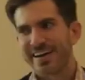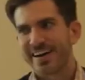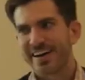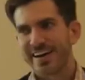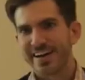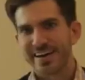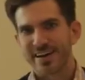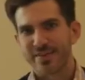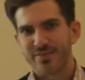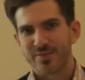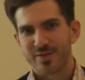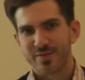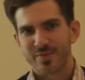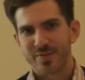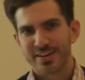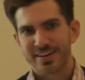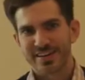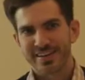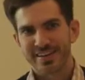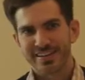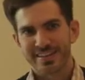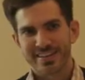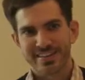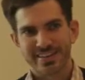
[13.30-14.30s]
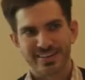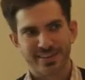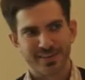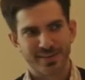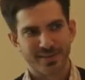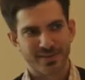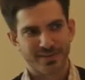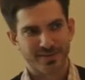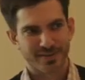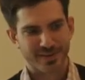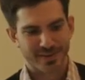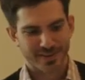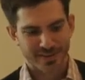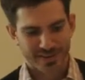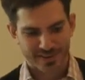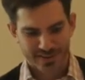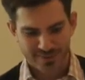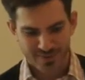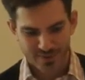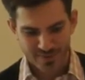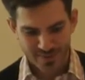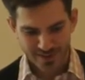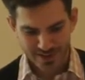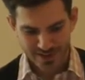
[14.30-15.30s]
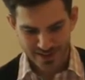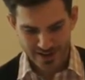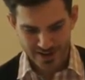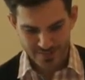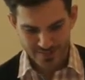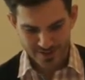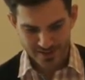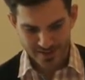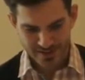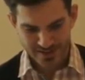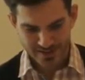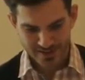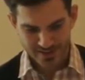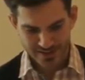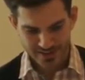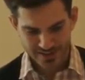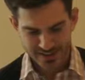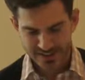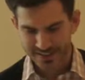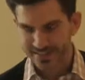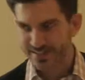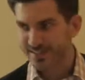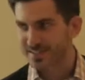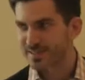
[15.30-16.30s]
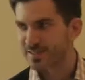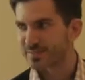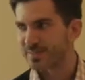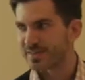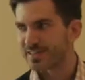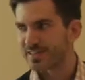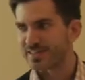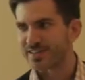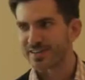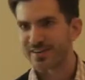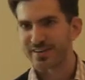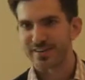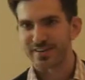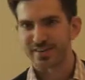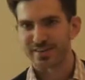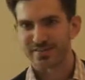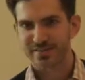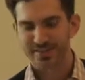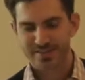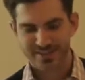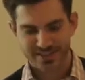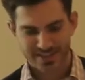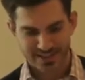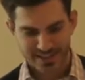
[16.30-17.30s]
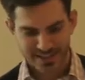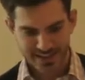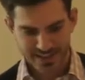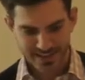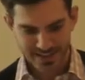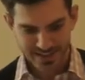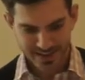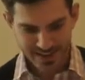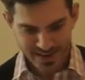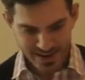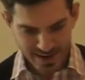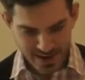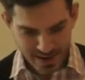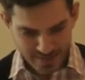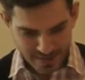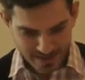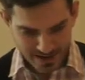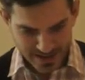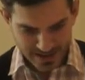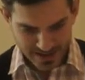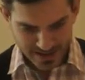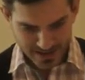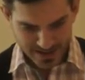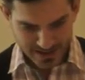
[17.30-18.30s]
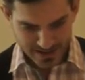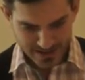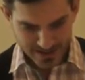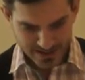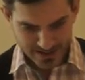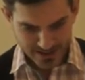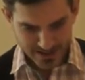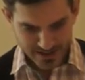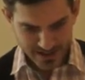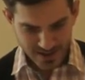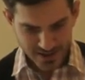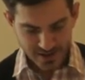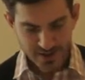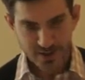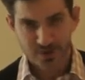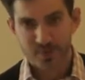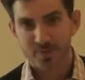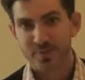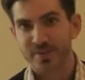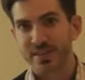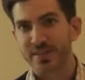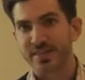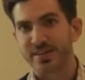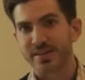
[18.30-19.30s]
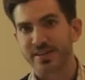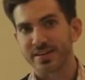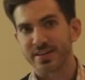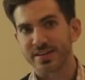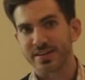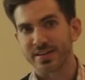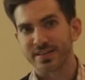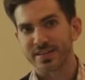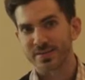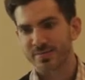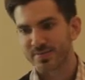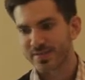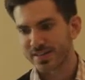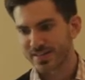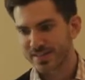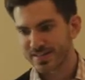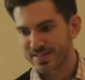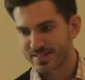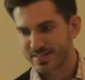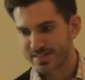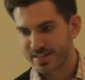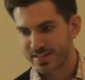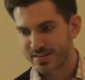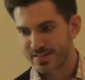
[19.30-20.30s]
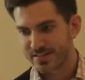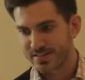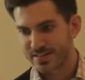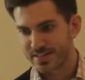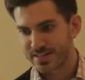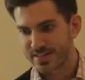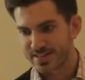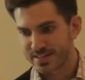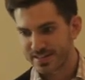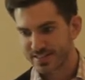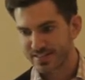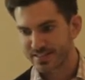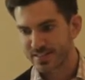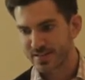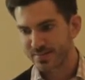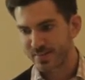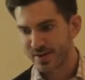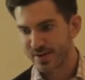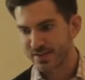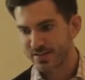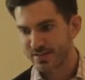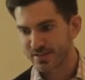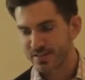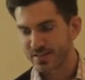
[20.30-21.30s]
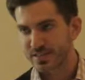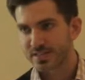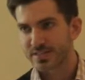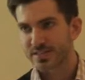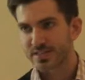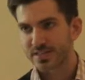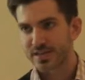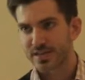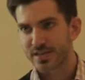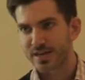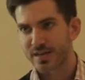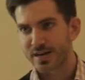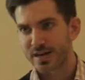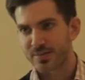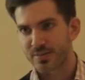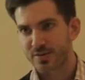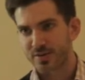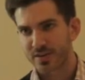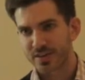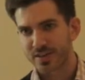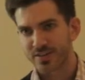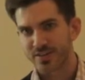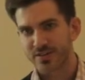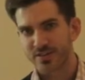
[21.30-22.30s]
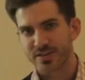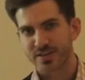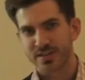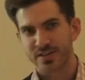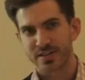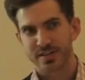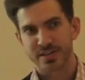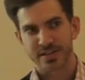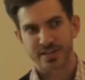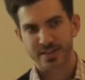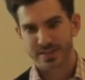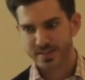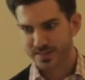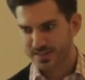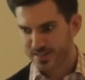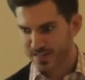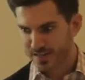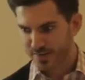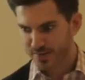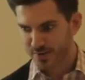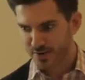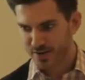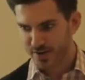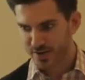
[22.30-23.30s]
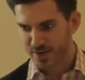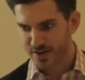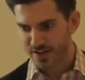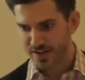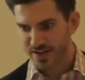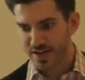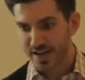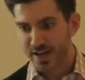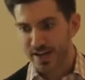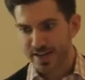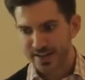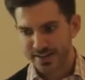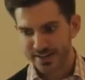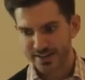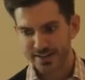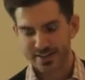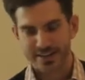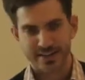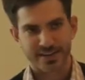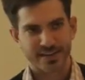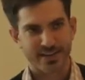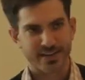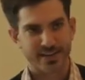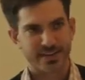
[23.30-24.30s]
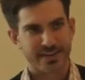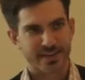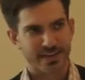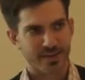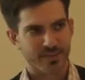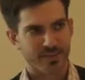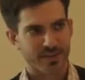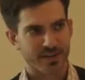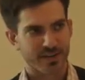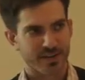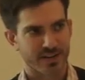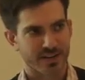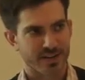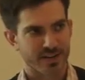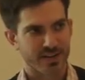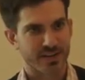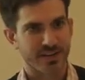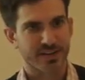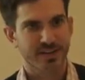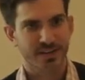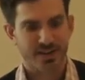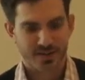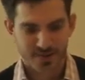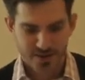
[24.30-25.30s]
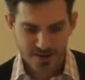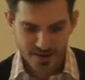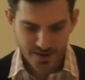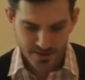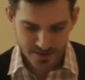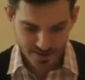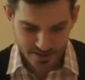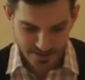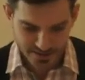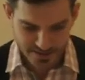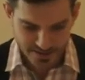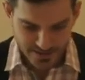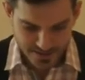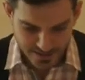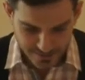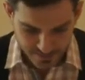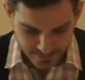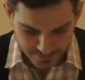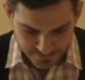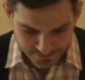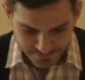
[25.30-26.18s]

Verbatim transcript: Hi everybody, thank you for giving me the opportunity to speak to all of you today. My talk is called Rethinking the Place of Identity Politics and Collaboration in Contemporary Canadian and American Literary Criticism.